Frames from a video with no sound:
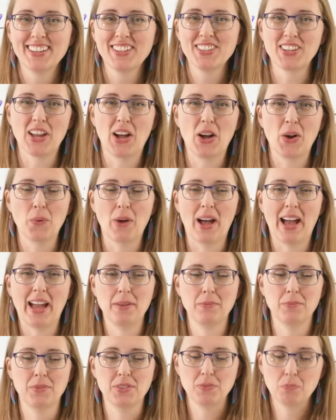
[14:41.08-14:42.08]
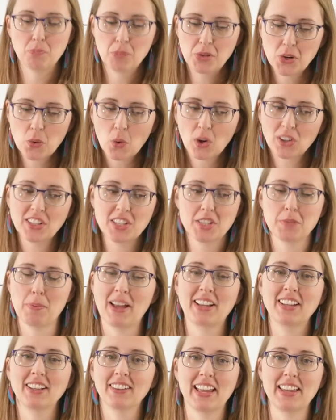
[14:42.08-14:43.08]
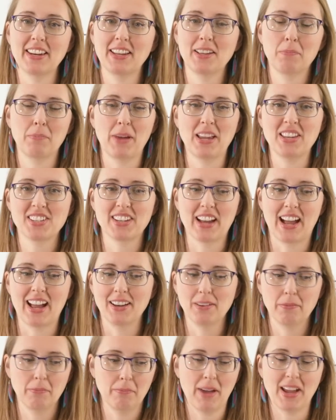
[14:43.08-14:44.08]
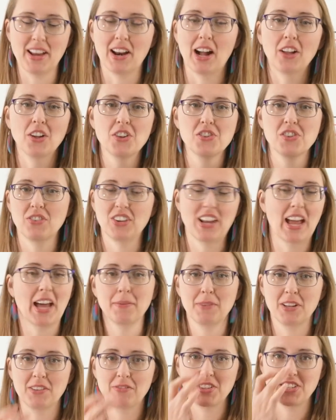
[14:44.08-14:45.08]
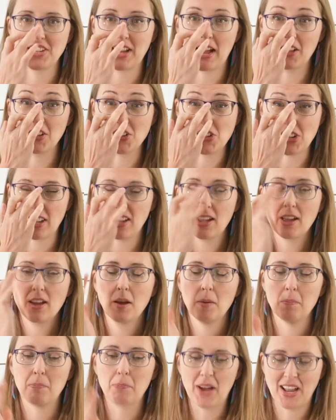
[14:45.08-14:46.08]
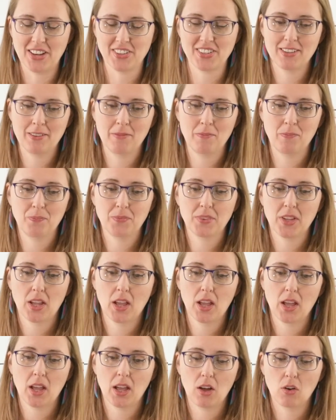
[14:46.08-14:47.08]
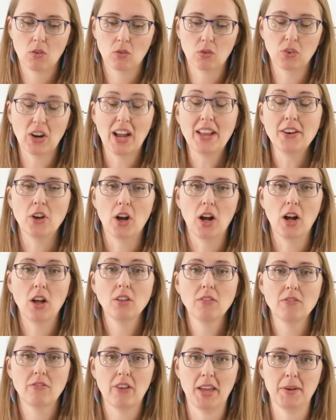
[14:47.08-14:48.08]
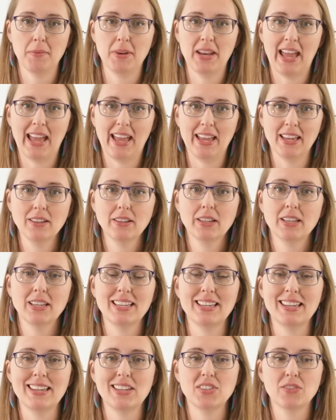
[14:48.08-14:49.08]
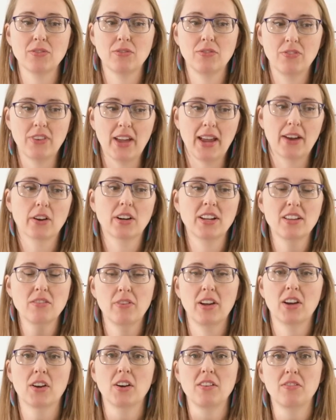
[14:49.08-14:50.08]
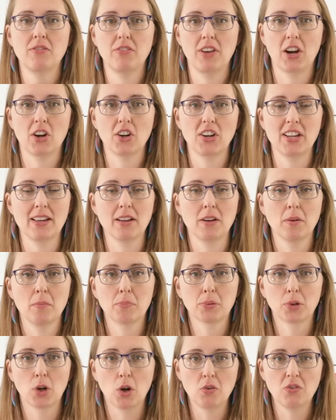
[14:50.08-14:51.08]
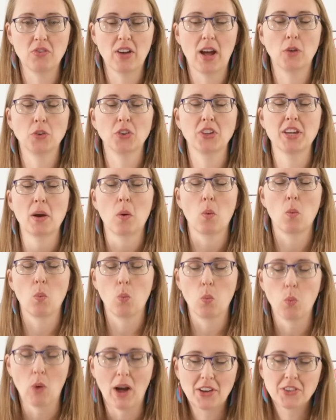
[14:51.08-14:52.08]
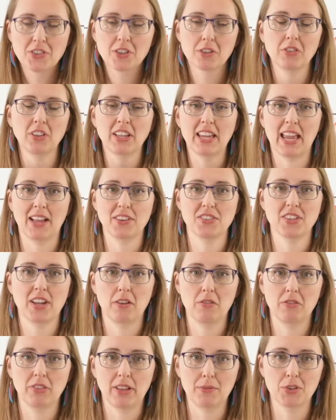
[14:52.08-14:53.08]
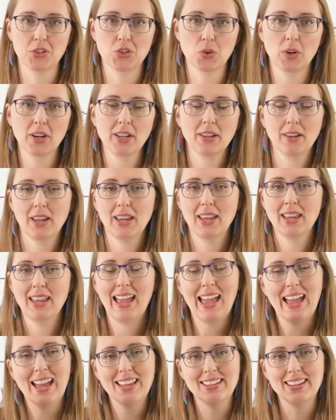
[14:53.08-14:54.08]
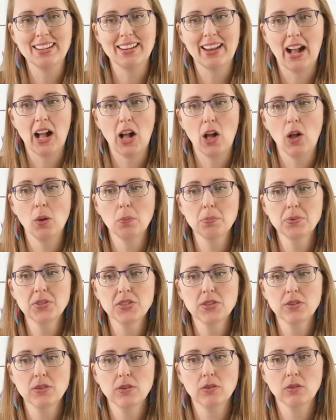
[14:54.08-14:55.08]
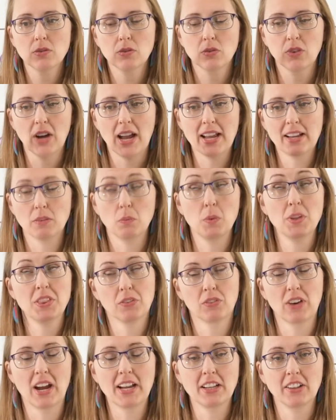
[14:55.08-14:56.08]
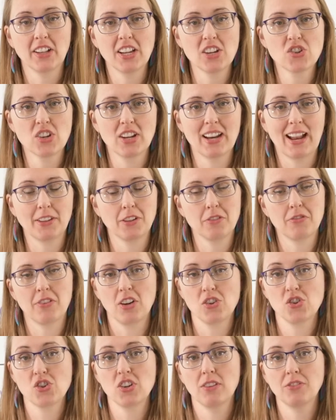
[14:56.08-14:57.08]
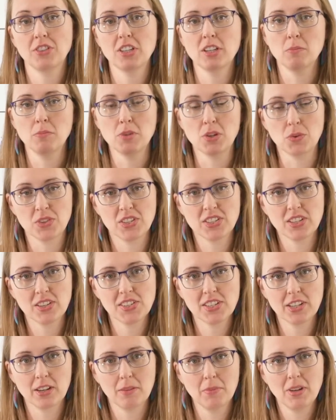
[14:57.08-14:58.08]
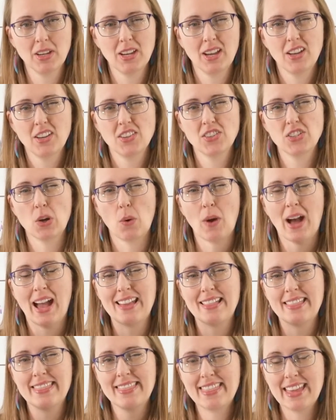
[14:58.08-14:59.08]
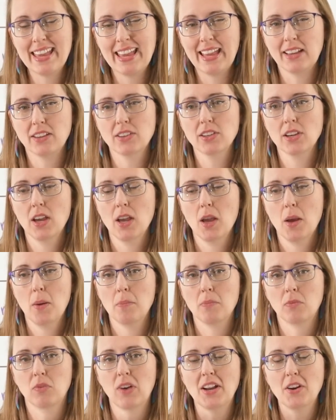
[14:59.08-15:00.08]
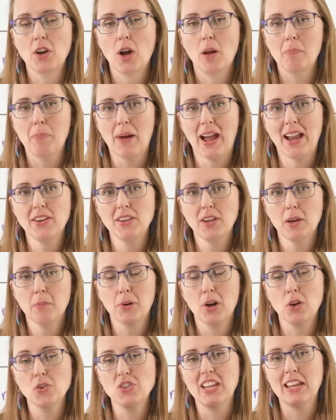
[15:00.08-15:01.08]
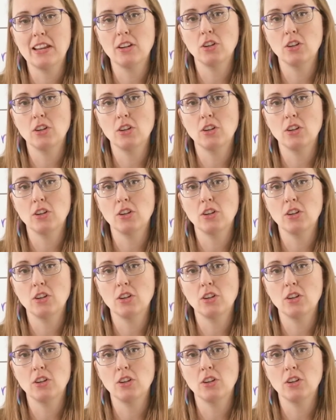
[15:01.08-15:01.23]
so I'm purely speculating based on my knowledge of anatomy and physiology. But retinol, vitamin A, is very, very, very profoundly, wonderfully anti inflammatory and it helps right with the regulation and the function of the immune system. So I think retinol binding protein